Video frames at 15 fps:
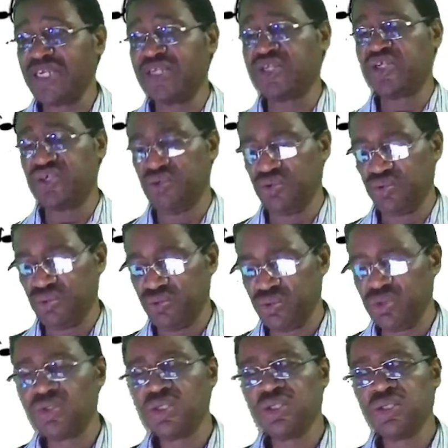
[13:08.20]
you
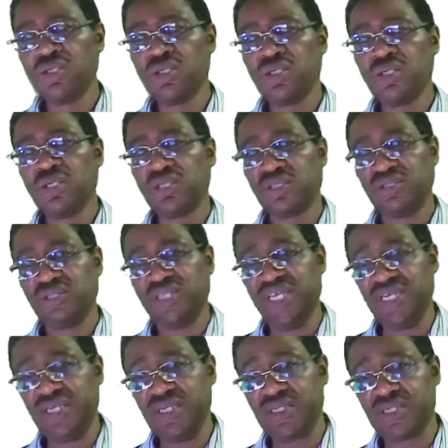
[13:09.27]

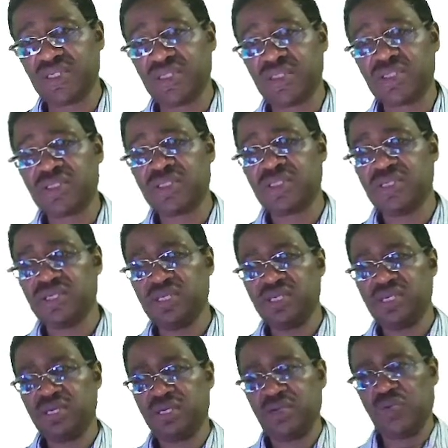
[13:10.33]
this,
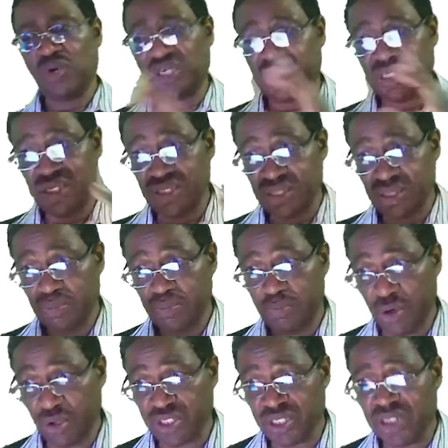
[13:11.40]
what is
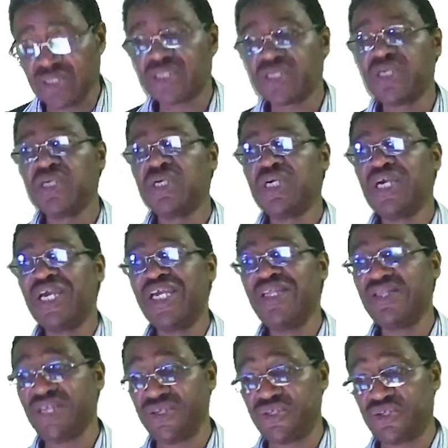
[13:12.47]
important in
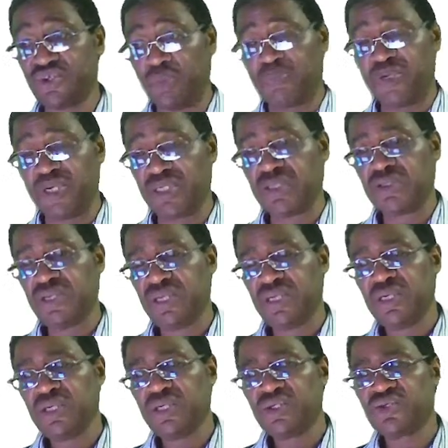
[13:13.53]
this topic.
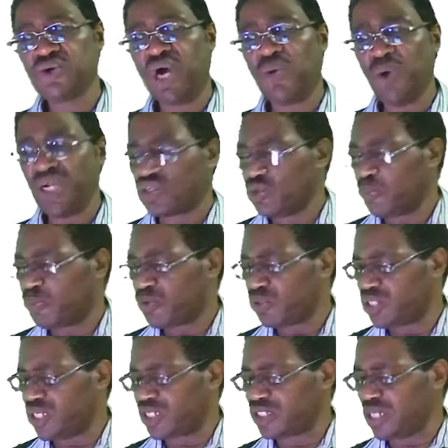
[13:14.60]
So I want to
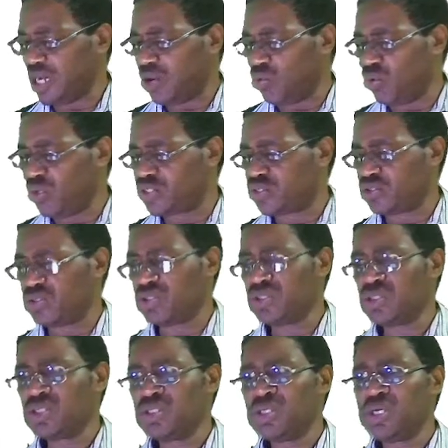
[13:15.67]
project a question.
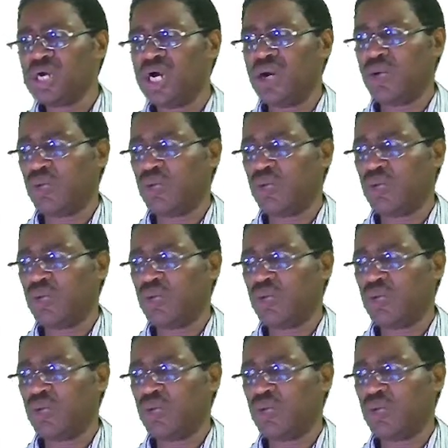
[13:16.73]
So